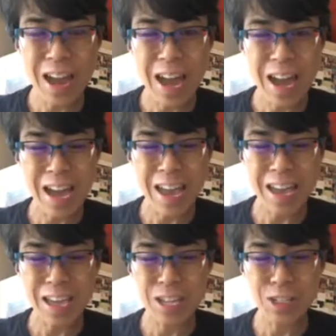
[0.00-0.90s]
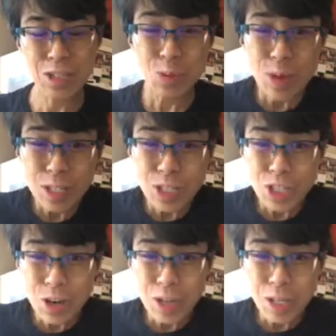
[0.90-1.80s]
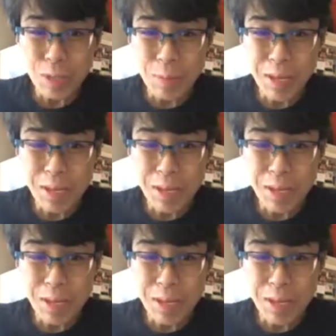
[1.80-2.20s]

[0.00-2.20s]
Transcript: I just wanted to share a little bit